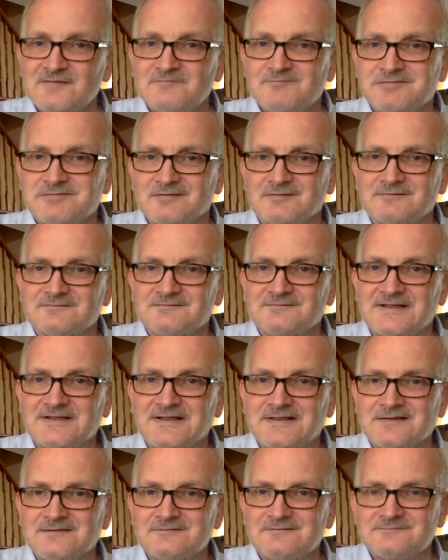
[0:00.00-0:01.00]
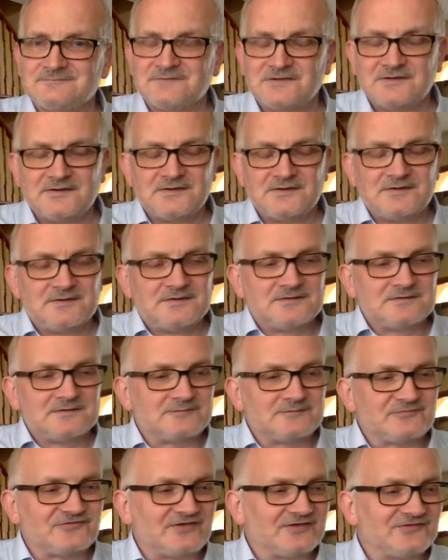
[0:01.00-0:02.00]
But hell,
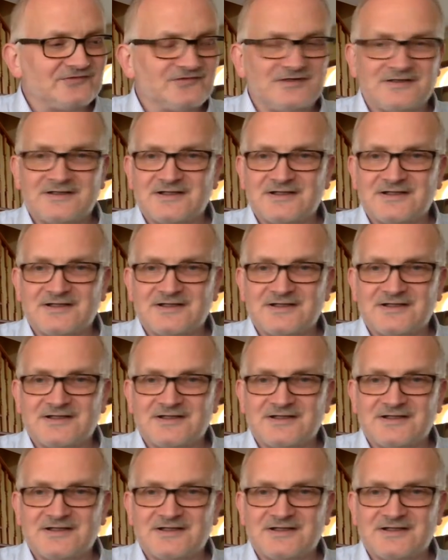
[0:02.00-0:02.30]
I'm sat here,